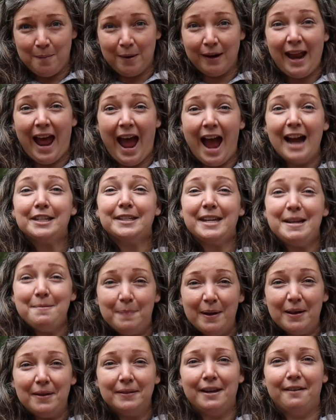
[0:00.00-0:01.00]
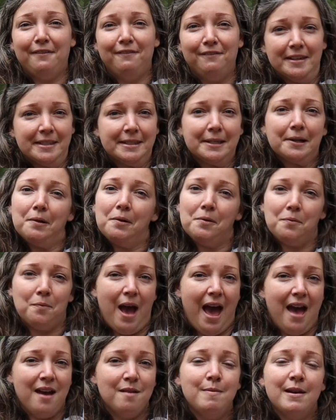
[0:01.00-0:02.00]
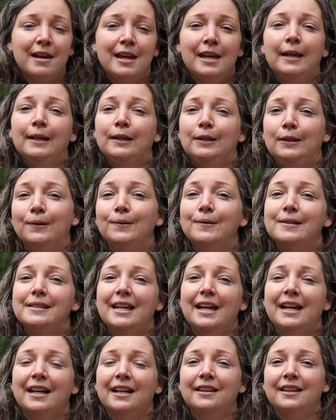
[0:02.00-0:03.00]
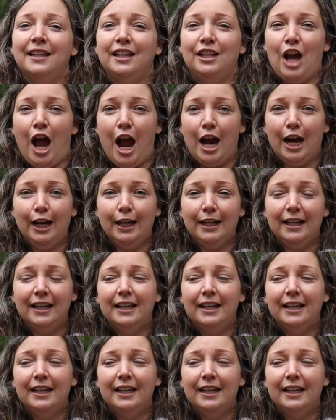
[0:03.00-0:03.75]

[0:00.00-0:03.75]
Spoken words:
We're going to actually build a physical web using the yarn.